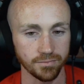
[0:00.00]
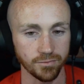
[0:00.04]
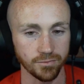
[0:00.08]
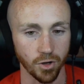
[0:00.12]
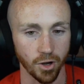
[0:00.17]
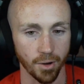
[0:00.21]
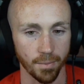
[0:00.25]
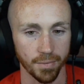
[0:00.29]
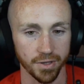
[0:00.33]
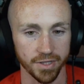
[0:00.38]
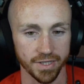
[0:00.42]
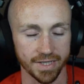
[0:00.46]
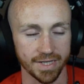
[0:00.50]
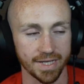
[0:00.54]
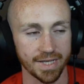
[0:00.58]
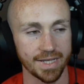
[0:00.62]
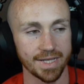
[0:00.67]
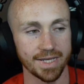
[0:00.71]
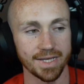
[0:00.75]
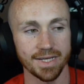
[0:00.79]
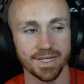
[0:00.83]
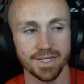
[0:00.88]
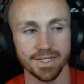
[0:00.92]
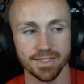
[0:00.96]
But the key
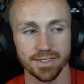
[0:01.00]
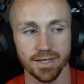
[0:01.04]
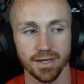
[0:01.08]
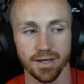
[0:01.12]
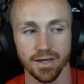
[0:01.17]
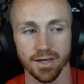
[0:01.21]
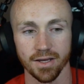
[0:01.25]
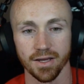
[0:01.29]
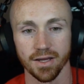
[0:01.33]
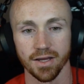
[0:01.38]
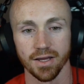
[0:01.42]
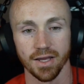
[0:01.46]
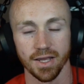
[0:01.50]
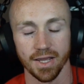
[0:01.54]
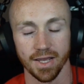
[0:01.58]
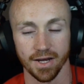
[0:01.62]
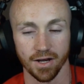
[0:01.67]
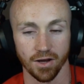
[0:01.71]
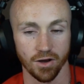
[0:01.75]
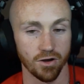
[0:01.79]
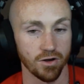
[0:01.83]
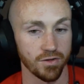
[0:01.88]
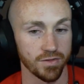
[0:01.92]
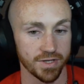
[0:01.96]
is in
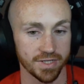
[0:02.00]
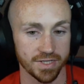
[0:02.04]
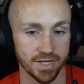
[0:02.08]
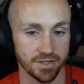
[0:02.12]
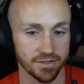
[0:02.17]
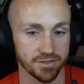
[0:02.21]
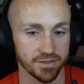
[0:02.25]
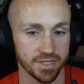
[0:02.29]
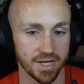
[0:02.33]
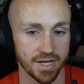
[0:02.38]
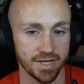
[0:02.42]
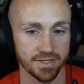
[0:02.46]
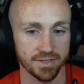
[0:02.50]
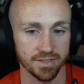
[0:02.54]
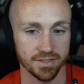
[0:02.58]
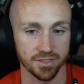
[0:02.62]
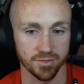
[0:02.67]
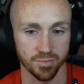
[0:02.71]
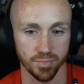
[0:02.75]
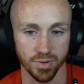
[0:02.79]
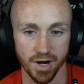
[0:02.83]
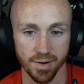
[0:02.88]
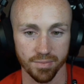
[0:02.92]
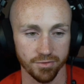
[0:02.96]
all these exercises is
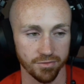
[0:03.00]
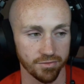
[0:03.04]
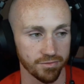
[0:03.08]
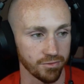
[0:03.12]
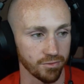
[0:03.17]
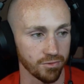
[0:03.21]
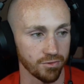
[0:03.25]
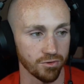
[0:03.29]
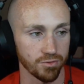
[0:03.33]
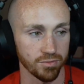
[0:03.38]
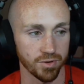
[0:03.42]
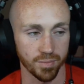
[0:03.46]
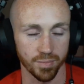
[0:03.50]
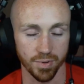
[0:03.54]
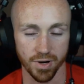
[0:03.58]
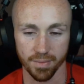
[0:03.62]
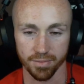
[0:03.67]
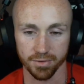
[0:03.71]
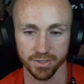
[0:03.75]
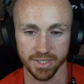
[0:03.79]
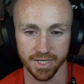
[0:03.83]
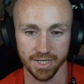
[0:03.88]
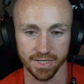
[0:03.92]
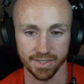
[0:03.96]
proper form and proper
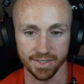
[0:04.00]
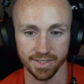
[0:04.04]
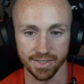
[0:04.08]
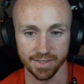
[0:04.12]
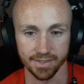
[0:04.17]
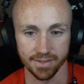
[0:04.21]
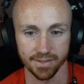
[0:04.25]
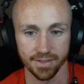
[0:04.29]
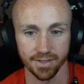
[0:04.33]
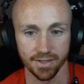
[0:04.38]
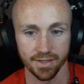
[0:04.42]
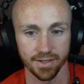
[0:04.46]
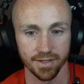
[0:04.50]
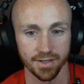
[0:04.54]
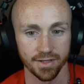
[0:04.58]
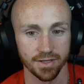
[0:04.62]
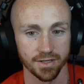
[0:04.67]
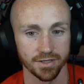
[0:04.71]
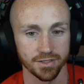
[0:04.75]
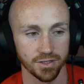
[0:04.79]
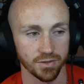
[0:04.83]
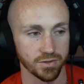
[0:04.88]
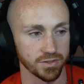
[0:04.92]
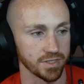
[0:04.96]
technique.
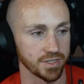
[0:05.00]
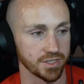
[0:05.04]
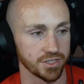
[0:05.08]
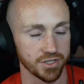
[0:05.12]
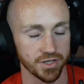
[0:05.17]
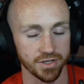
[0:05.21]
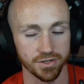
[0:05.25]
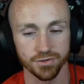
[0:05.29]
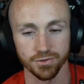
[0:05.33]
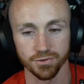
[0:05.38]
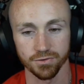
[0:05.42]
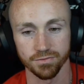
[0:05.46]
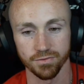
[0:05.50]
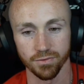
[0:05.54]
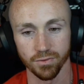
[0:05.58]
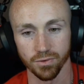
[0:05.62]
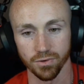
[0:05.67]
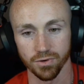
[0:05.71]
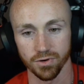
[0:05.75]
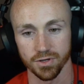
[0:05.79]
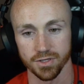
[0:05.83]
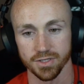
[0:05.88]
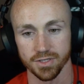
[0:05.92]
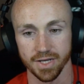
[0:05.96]
So it's essential
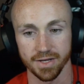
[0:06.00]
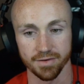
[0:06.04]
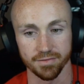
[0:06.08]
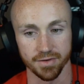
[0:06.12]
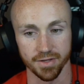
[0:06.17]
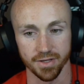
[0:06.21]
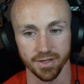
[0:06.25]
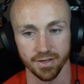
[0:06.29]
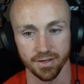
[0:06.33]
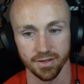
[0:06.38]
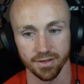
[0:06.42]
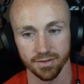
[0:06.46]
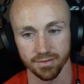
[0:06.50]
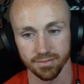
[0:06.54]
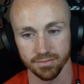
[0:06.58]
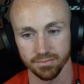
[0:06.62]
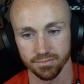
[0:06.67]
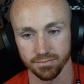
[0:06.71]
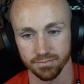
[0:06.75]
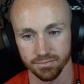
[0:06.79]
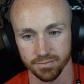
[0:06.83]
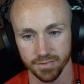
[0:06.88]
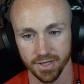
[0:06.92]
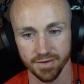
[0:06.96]
for safety.
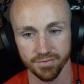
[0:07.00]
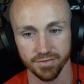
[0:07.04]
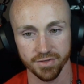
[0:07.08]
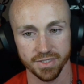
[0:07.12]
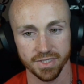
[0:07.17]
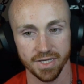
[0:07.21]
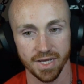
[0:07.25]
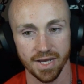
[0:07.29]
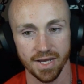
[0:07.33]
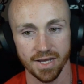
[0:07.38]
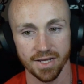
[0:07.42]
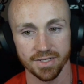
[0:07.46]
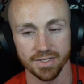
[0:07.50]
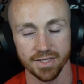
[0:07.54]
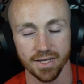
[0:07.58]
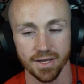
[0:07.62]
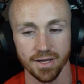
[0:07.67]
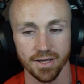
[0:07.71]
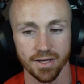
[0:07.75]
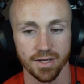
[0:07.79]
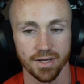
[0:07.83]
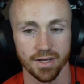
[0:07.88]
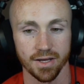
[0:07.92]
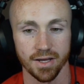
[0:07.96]
Emphasize
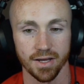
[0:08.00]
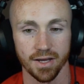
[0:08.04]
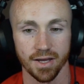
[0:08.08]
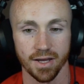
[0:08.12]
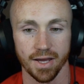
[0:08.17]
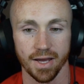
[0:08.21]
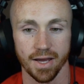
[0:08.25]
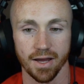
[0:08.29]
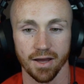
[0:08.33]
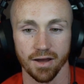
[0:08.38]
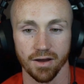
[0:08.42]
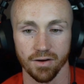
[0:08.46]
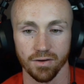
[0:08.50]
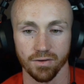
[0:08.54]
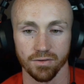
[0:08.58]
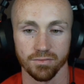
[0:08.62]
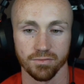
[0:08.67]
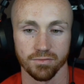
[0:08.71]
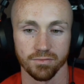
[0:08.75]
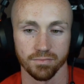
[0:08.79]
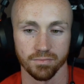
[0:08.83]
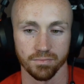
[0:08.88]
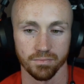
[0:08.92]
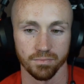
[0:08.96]
how
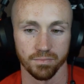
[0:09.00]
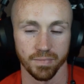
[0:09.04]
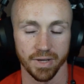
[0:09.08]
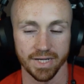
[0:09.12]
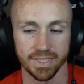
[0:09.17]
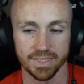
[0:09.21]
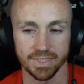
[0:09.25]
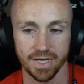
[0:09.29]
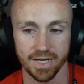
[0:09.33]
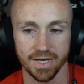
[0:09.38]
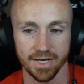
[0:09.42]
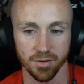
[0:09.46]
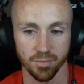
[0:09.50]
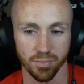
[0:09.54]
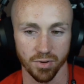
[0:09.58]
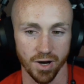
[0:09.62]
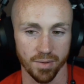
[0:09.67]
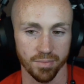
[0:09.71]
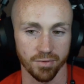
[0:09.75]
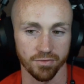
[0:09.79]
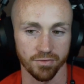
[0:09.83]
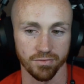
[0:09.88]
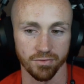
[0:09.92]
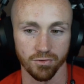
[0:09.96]
maintaining
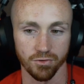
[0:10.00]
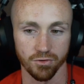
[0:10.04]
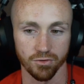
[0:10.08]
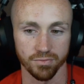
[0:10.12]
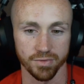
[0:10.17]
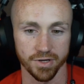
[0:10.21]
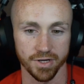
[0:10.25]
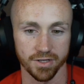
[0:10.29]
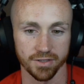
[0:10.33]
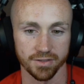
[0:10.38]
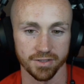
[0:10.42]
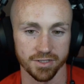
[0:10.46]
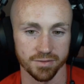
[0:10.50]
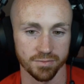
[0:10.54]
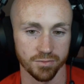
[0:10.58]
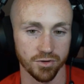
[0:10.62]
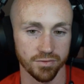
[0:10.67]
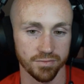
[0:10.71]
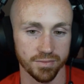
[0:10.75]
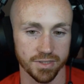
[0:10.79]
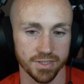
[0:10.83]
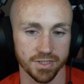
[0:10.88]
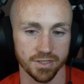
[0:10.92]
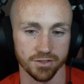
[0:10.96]
proper form during these
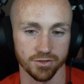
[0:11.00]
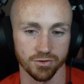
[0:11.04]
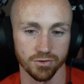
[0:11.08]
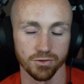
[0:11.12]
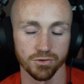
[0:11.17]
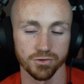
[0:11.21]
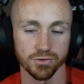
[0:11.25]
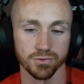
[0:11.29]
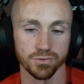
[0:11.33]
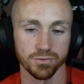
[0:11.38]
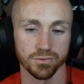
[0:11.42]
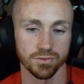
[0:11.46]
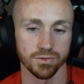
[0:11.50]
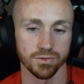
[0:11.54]
movements is crucial.